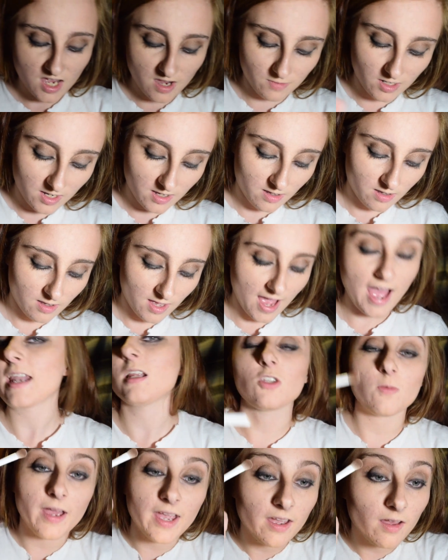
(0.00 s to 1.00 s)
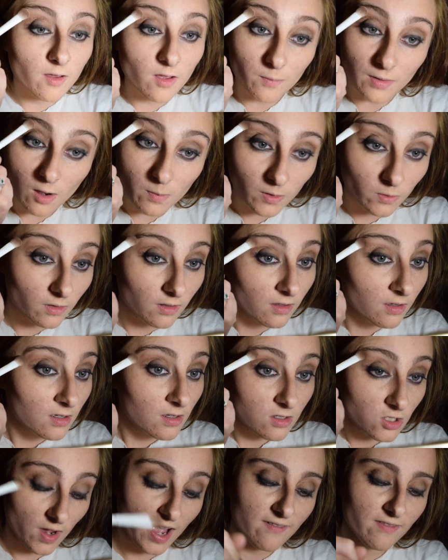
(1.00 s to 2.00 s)
I'm going to add it to my brow bone,
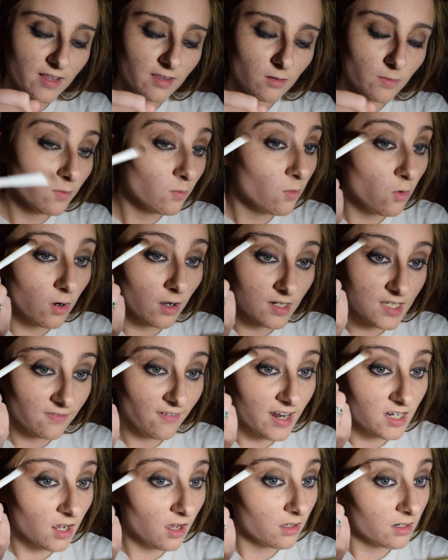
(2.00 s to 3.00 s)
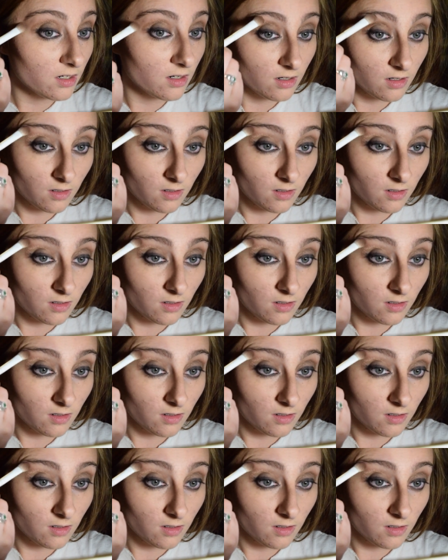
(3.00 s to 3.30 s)
so I have a little bit more defined color.